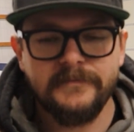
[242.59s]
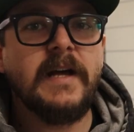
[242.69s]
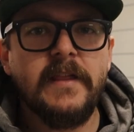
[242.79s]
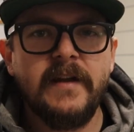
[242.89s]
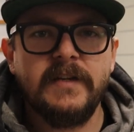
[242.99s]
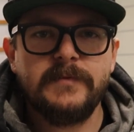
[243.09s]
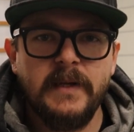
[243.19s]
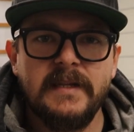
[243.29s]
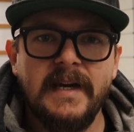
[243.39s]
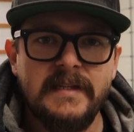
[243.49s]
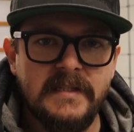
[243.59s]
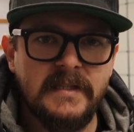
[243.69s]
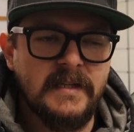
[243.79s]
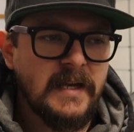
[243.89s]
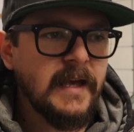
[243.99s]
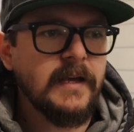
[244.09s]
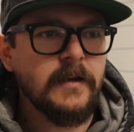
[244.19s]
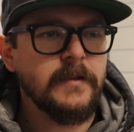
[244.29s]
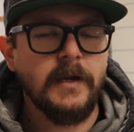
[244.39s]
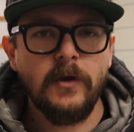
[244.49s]
Now that I've explained the idea
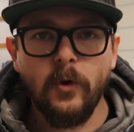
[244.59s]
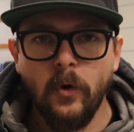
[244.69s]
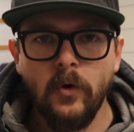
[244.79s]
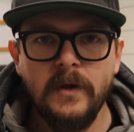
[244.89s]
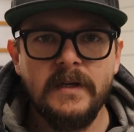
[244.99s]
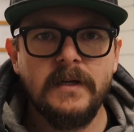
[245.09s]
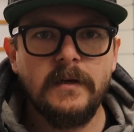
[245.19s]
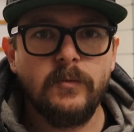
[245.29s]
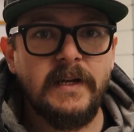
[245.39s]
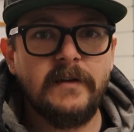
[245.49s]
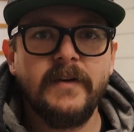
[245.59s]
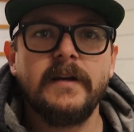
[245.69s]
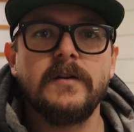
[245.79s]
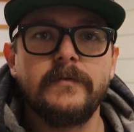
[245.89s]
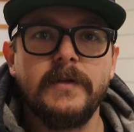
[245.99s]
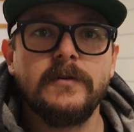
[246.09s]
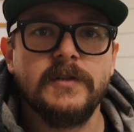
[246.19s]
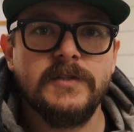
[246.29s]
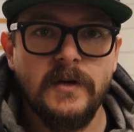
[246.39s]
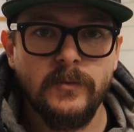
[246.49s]
and the goal, we need to find a good vehicle
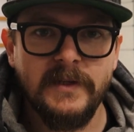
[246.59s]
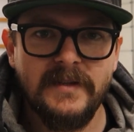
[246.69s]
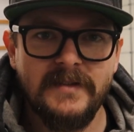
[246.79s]
to start with.